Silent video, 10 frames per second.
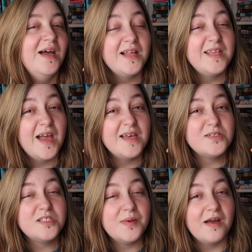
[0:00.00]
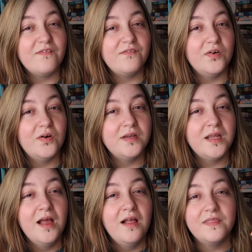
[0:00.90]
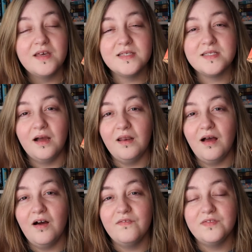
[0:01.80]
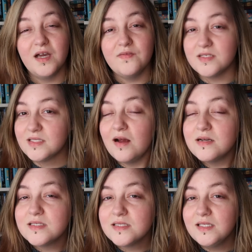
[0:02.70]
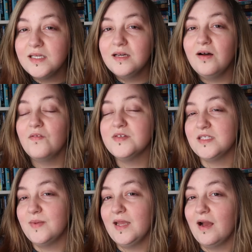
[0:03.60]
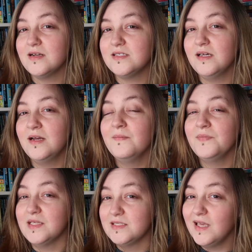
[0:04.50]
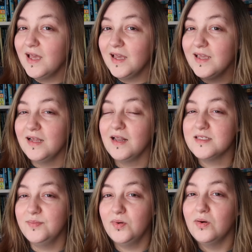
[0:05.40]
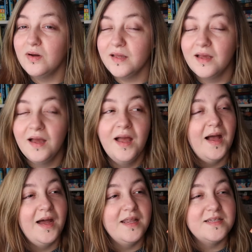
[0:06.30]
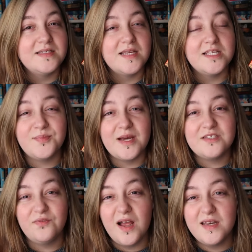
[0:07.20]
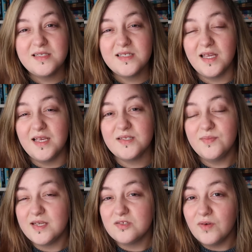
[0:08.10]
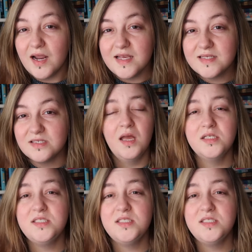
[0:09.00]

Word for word: And yeah, it's just a bit of fun. There's a lot of diverse characters in here. Obviously the main character is gay, he likes a boy, and his best friend is mixed race.